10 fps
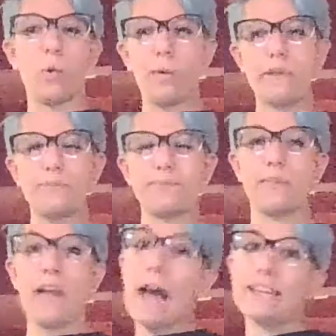Well,
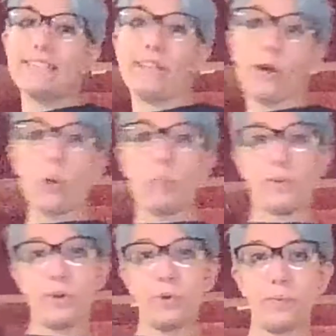at least I hope you
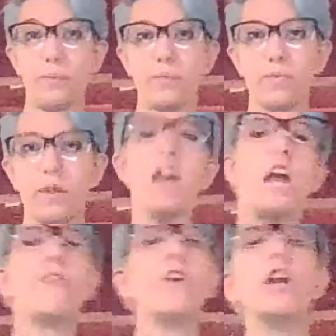do.
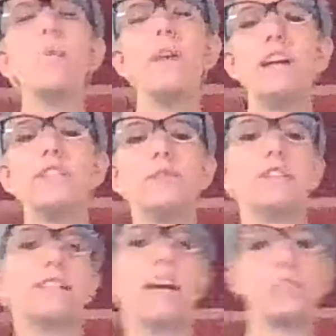If you're here because you
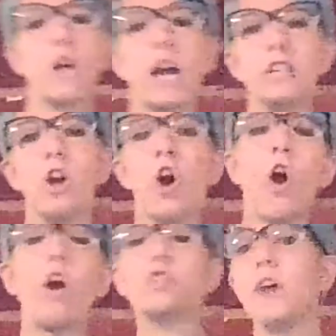just like trash
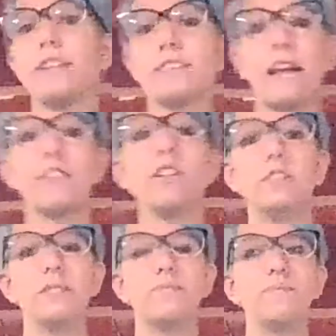or how trash can looks,
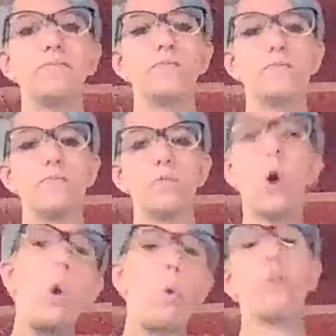
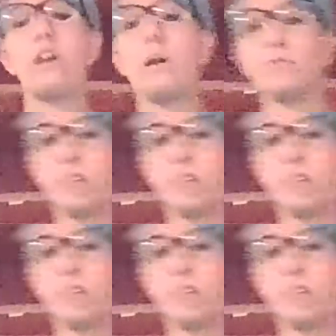well then I'm